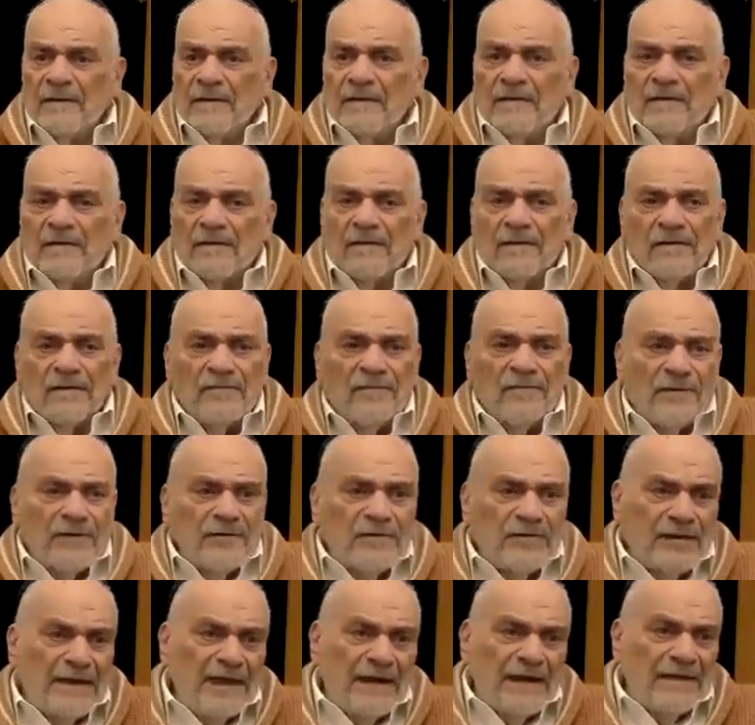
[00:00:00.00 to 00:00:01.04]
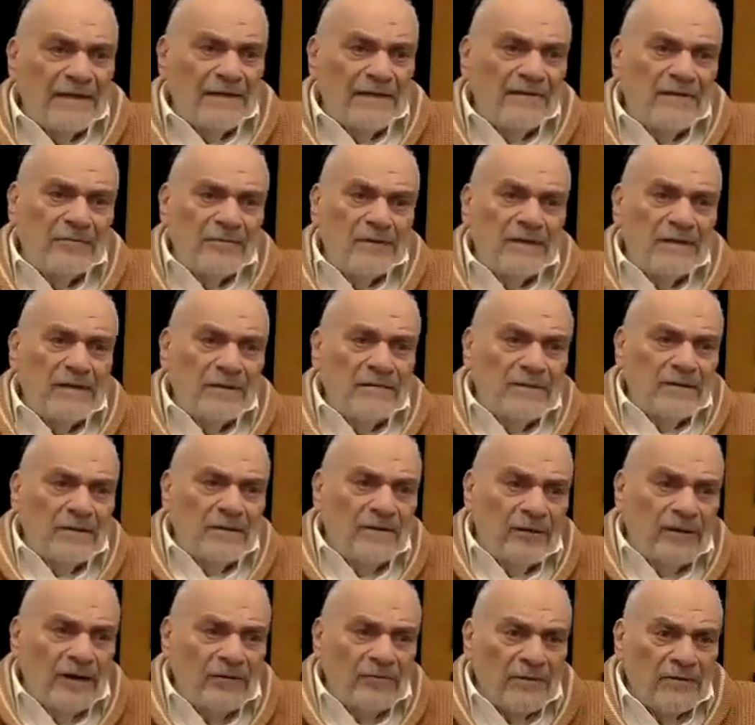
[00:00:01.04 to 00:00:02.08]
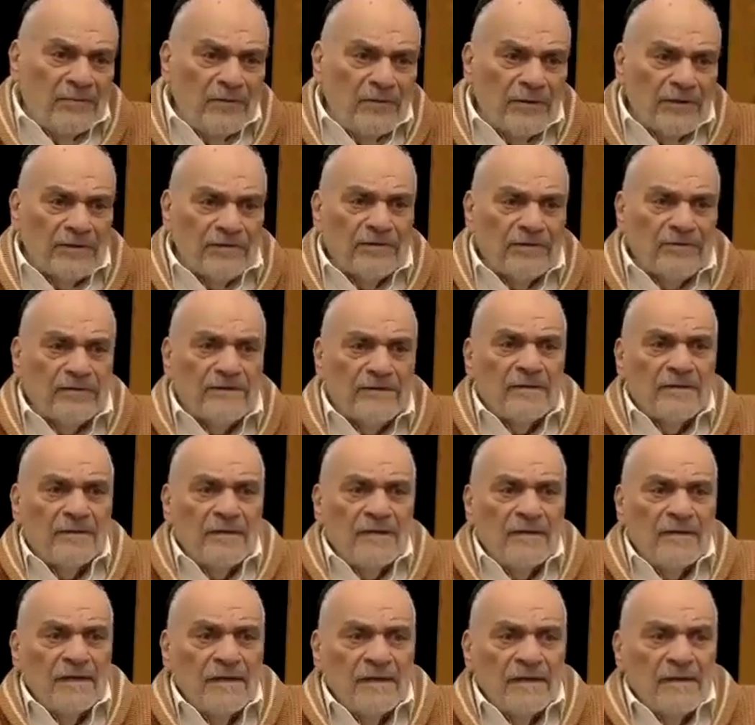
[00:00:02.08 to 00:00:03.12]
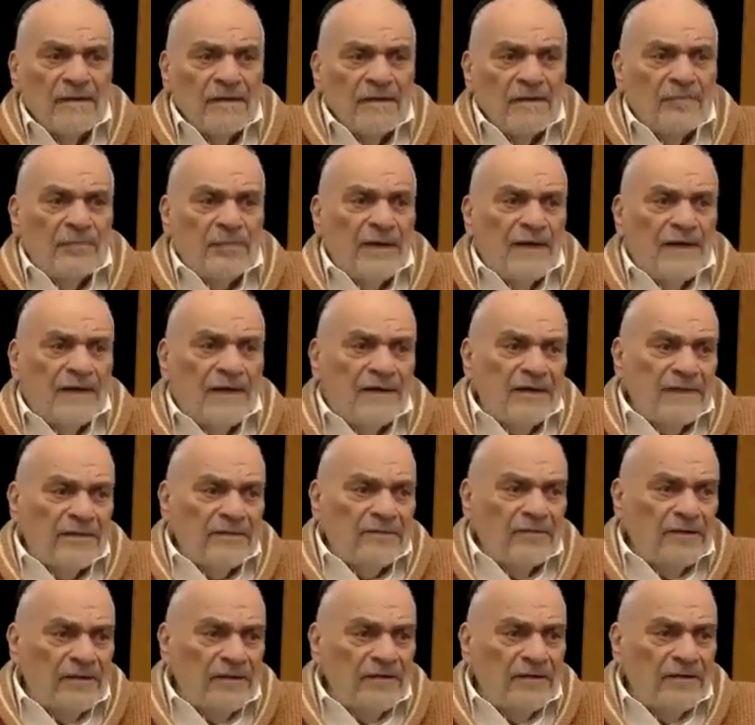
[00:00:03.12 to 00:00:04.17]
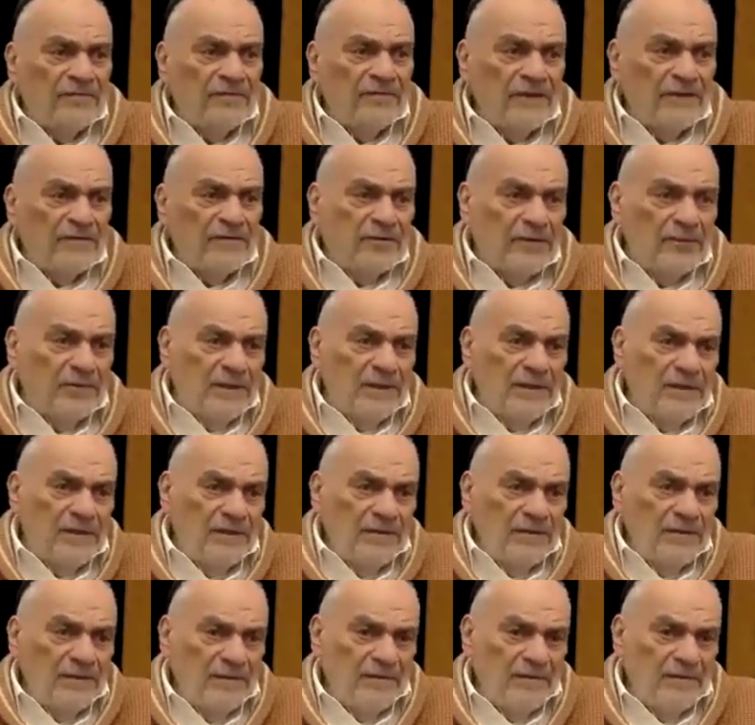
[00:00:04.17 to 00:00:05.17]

till the very end. We don't know how it works upon us individually,